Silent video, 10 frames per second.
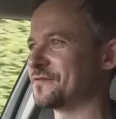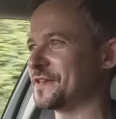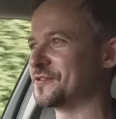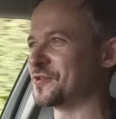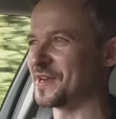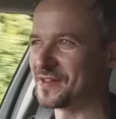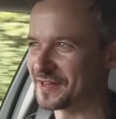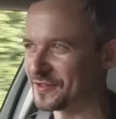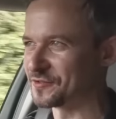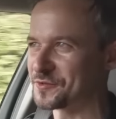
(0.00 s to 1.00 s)
of feel to it, the
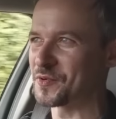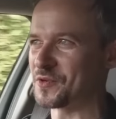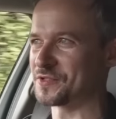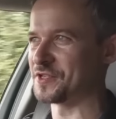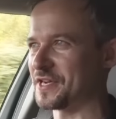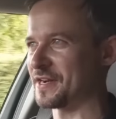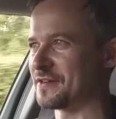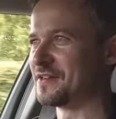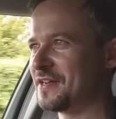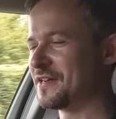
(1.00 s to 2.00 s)
little sports
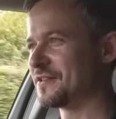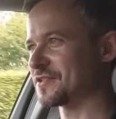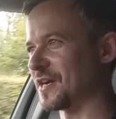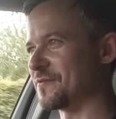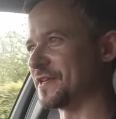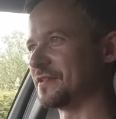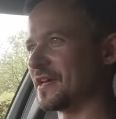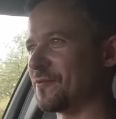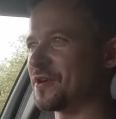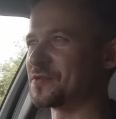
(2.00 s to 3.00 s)
sedan type thing
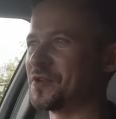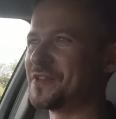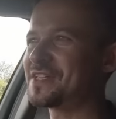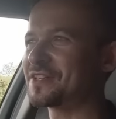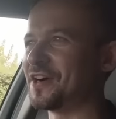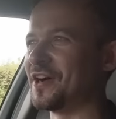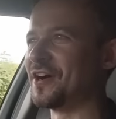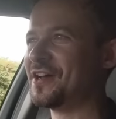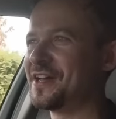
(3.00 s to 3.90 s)
that was. But this car,